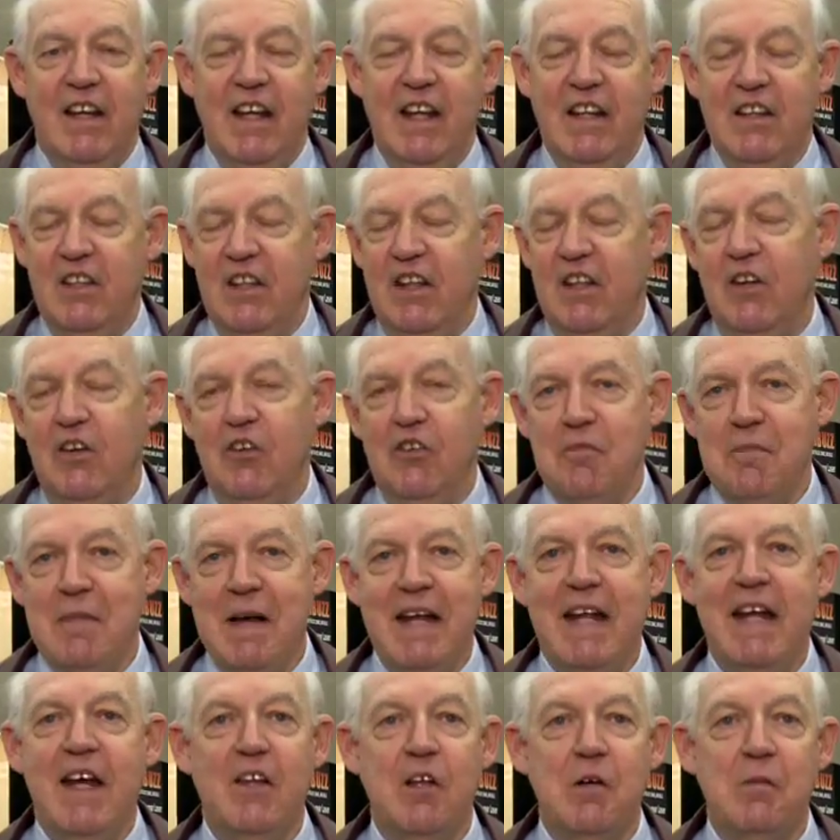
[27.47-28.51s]
It, uh, there's
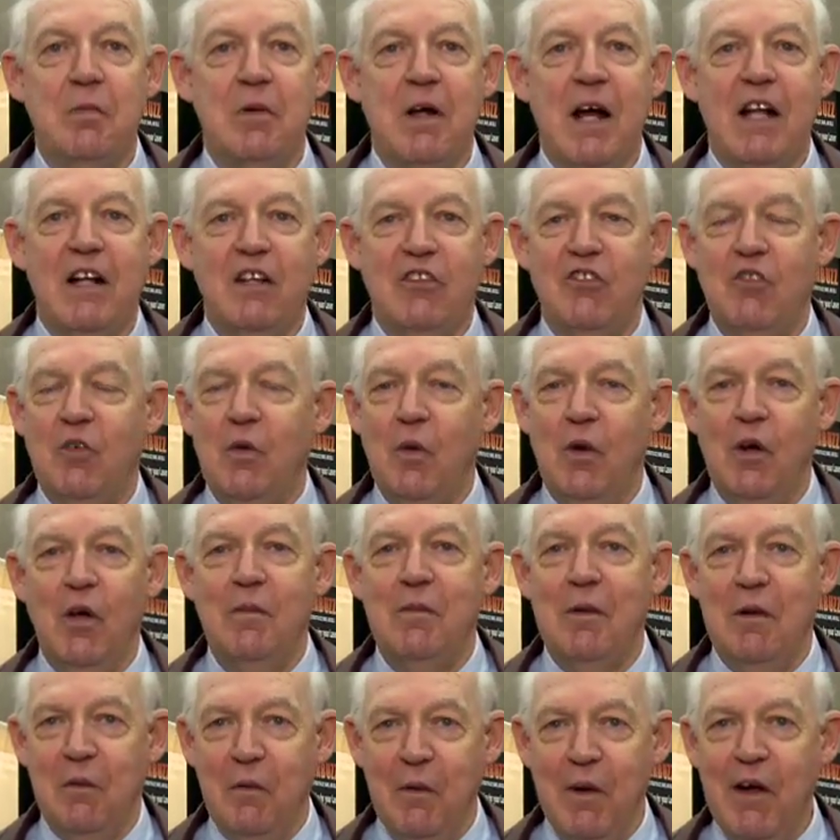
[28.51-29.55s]
many other products in the
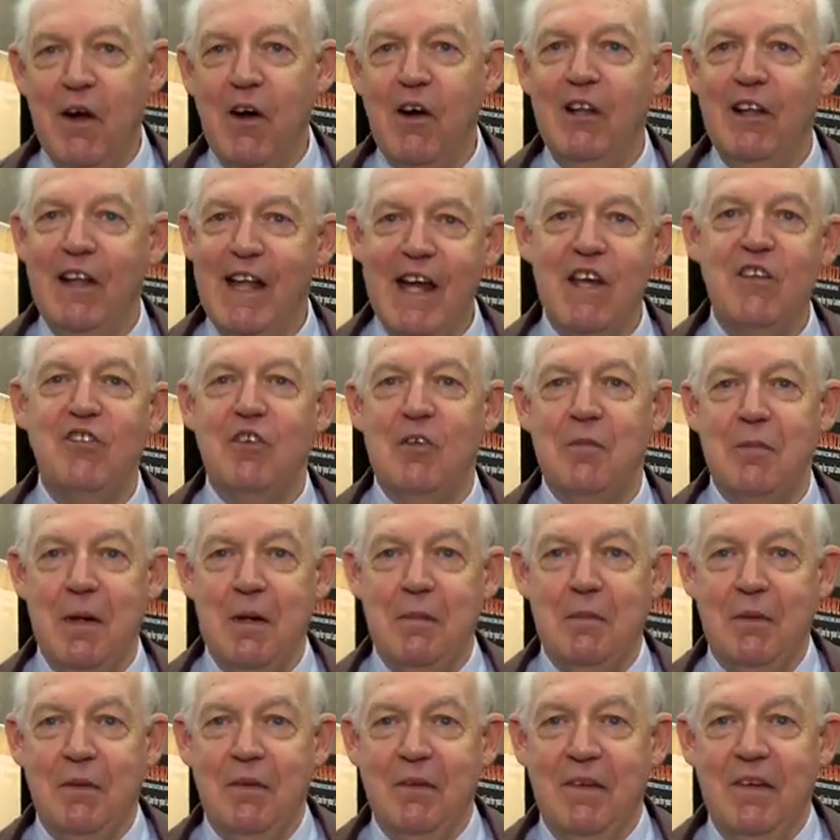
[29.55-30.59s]
world, but we are laser
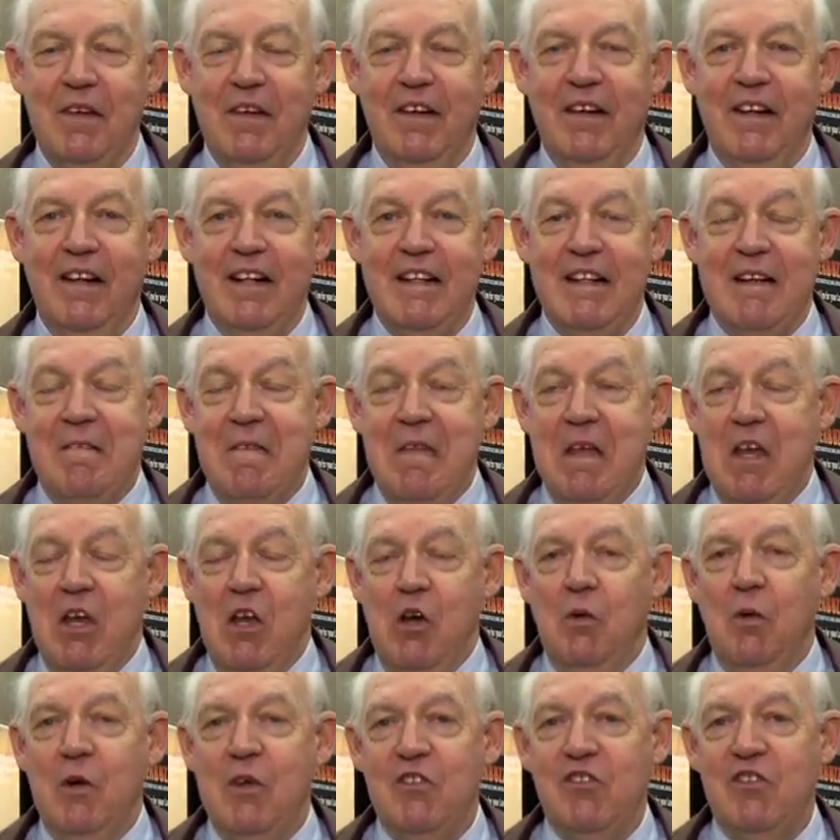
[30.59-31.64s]
people. Uh, yeah.
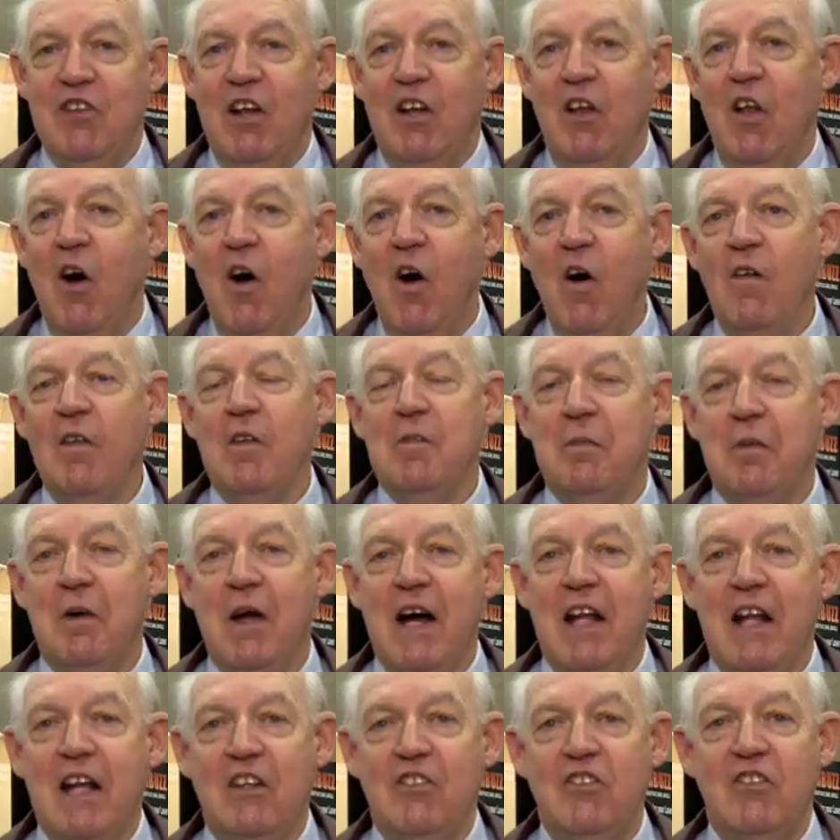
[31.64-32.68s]
We sell all the
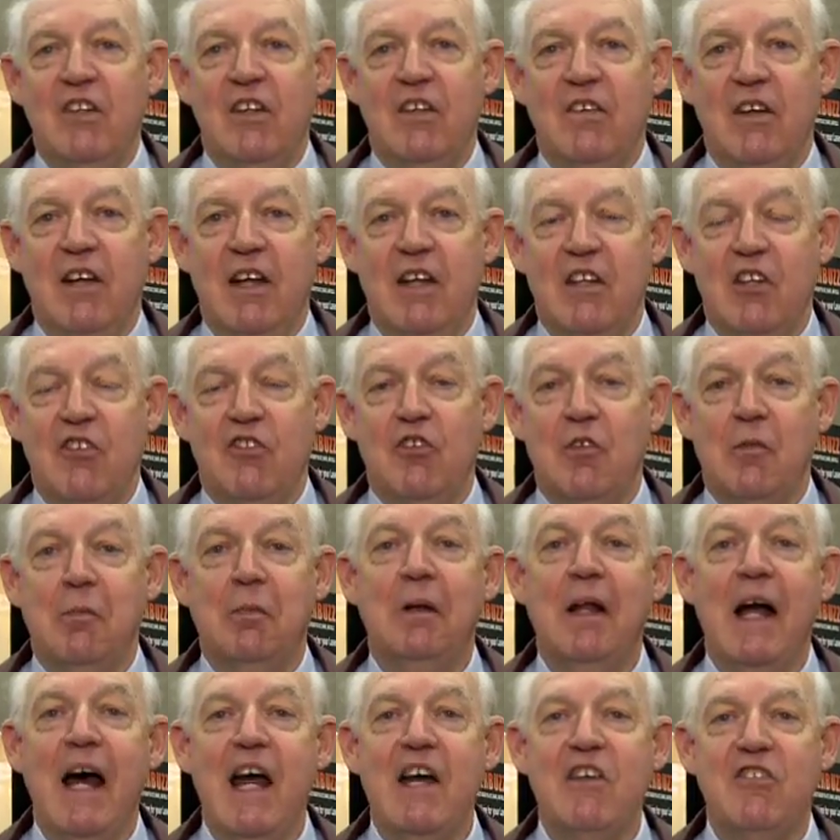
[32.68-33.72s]
products uh, and the
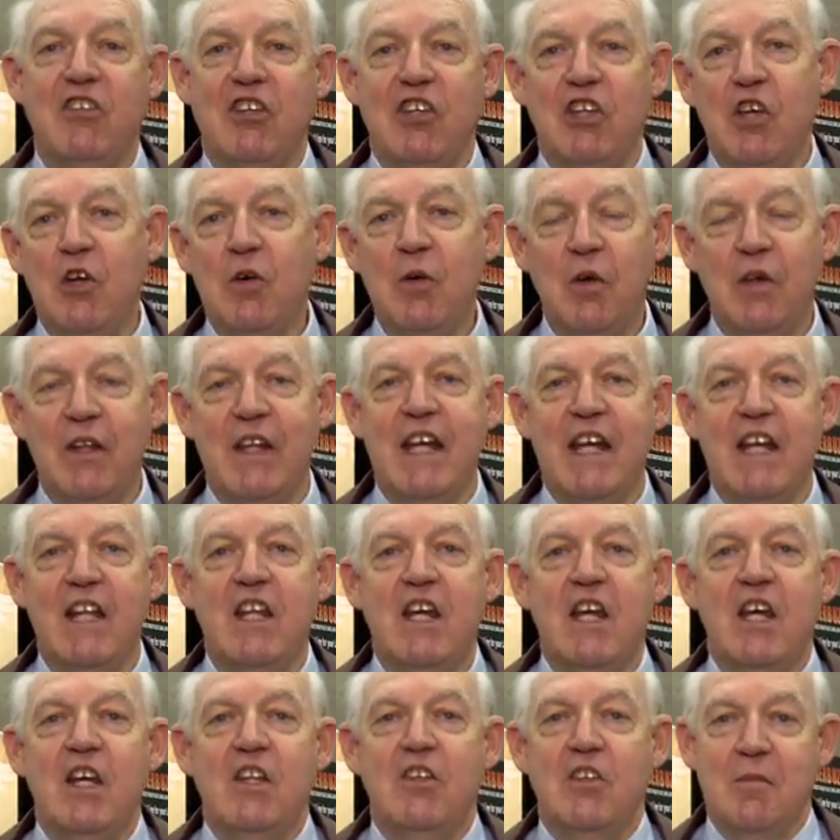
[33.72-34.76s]
supplies that you will need
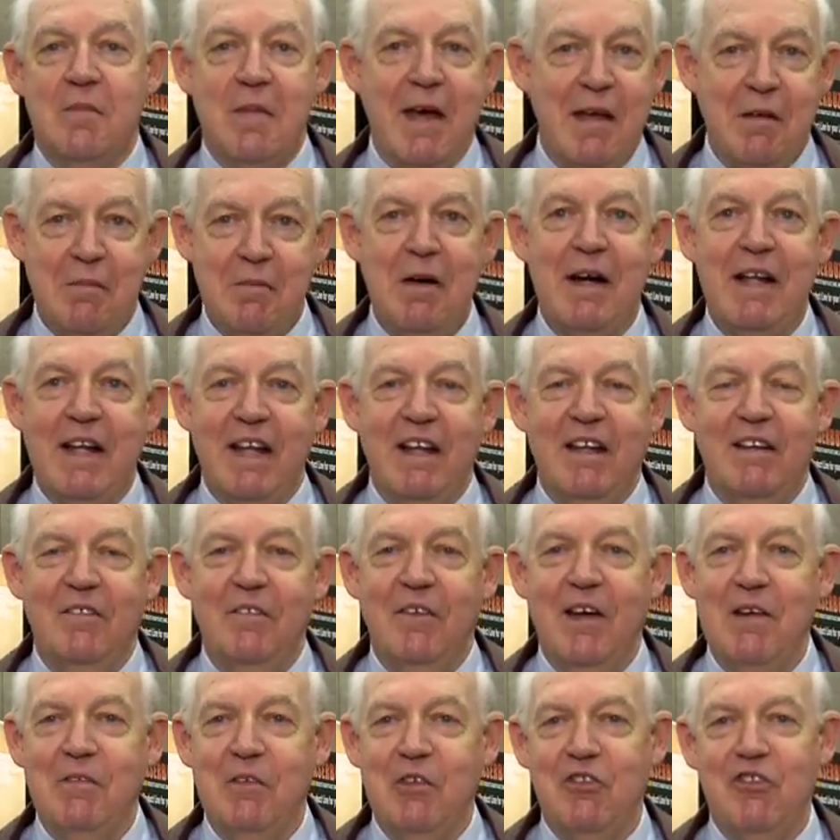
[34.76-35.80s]
to make money.
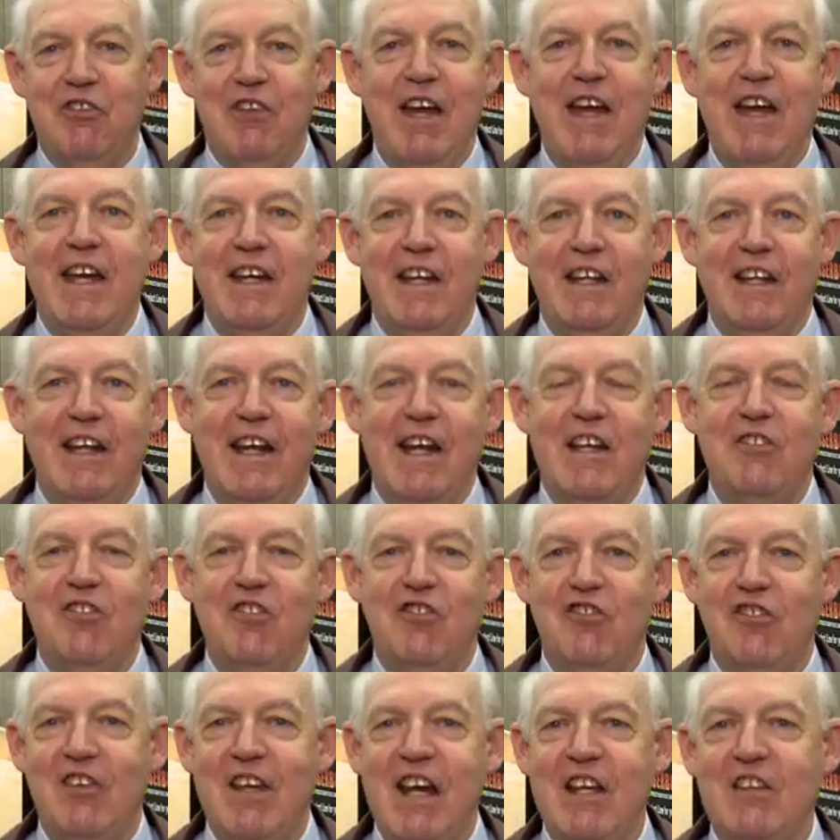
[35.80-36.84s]
We have a saying at
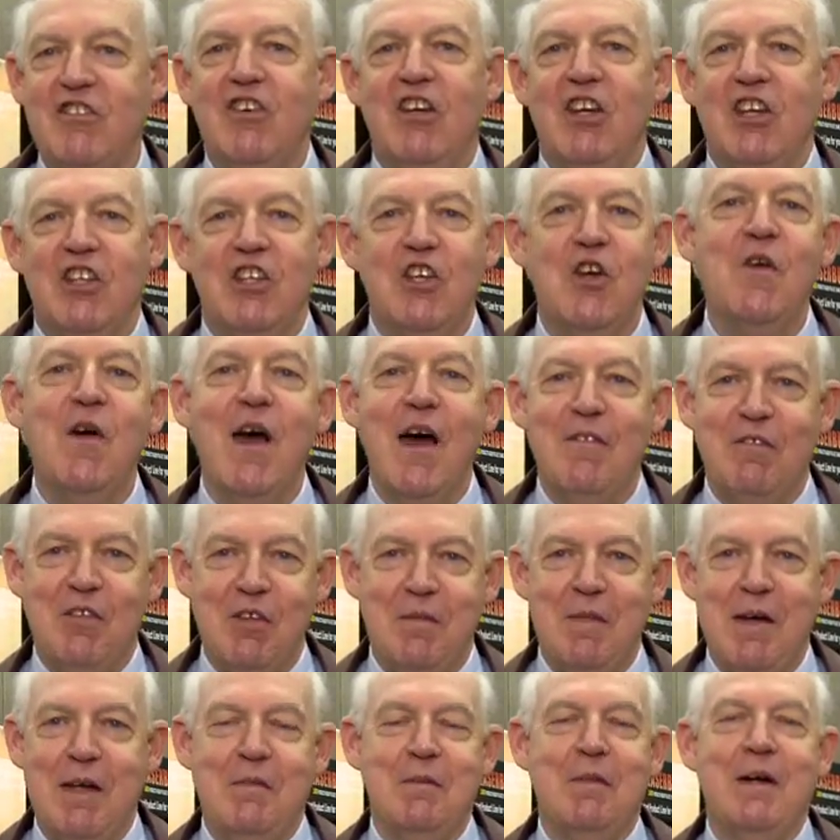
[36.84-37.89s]
LaserSketch, you have
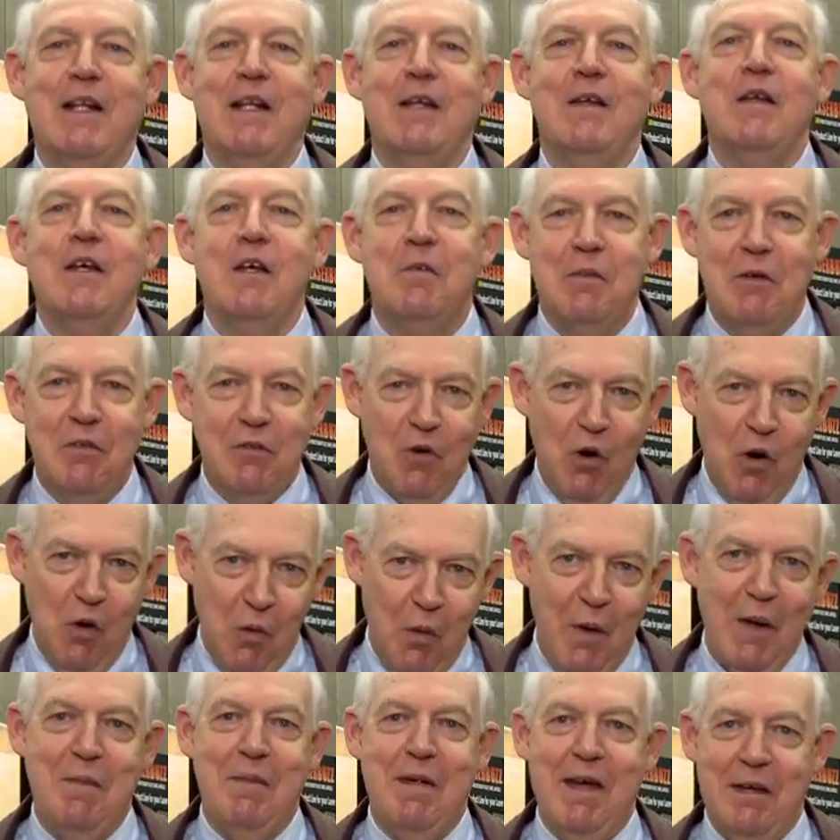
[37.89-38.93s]
to make money
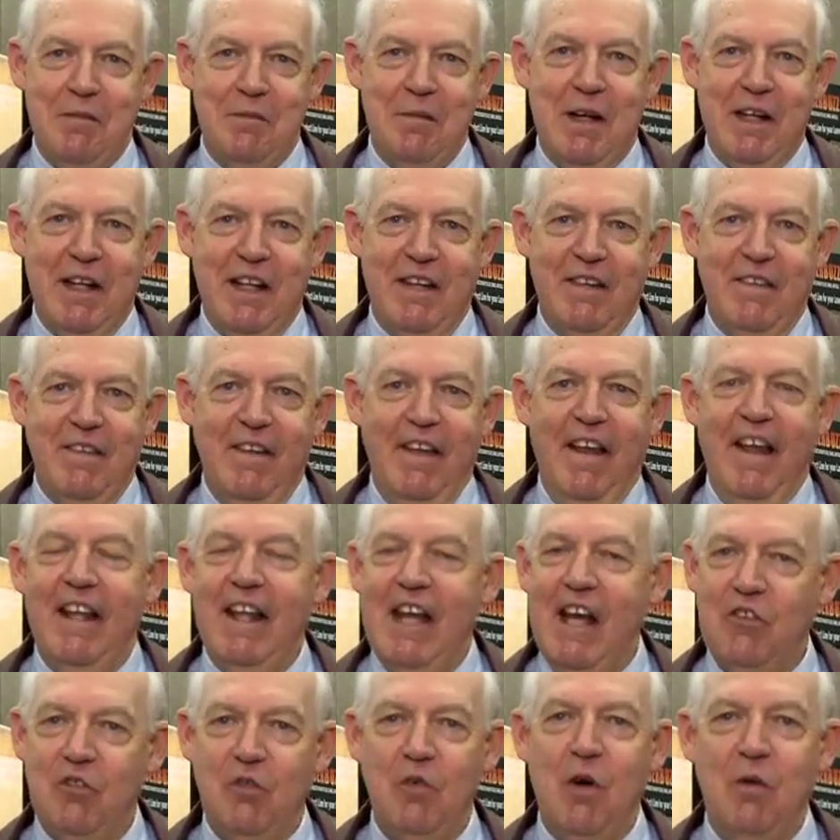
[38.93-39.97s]
before we make money.
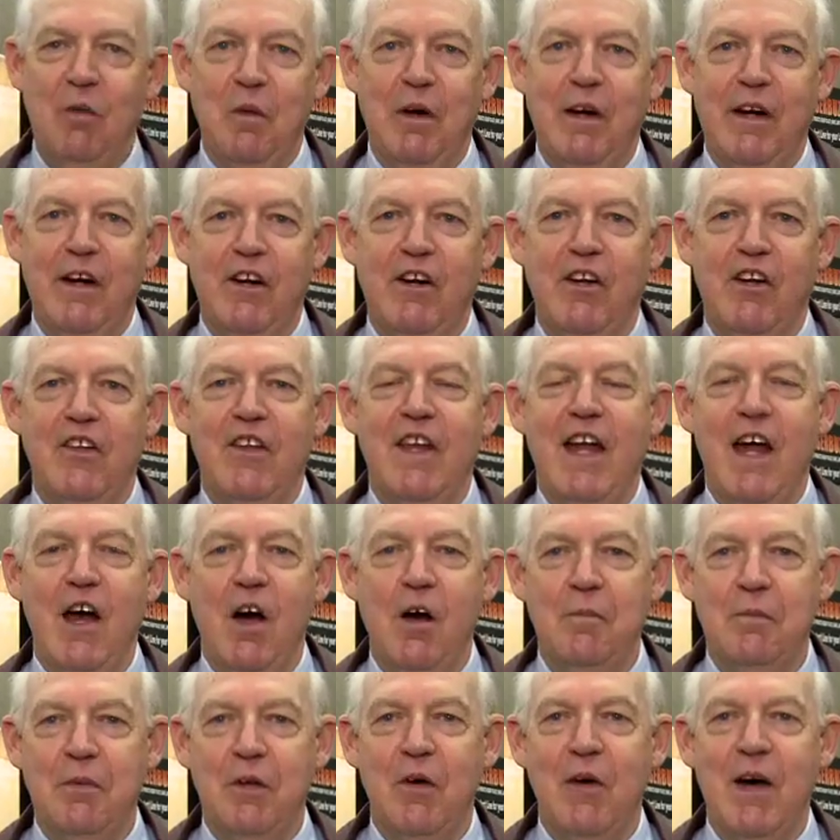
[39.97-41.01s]
And that's what we're here to do, to
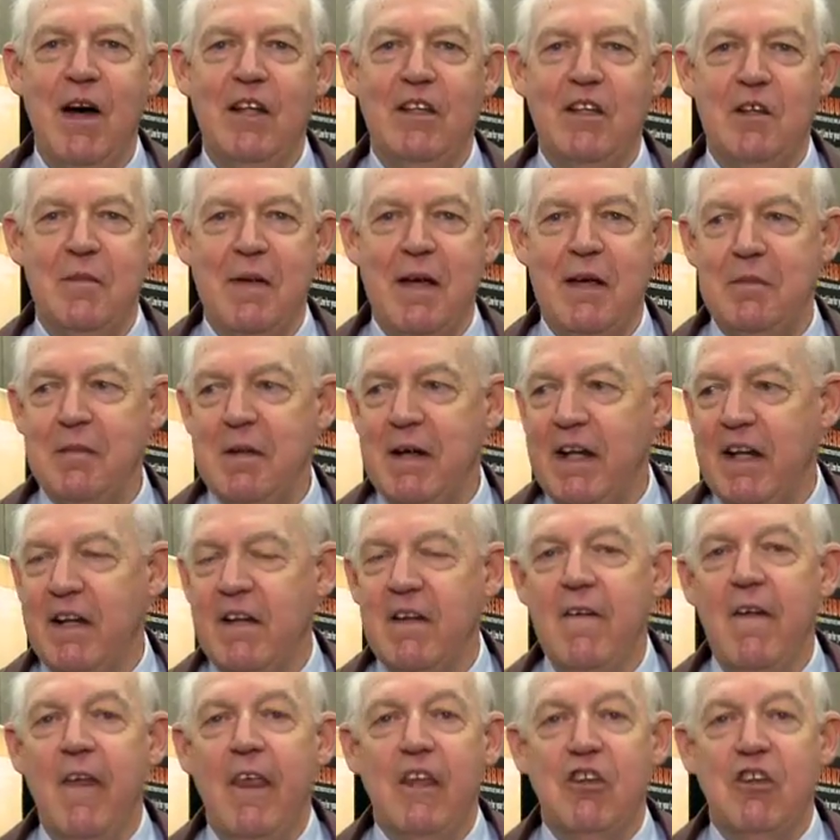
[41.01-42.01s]
help you out to make money.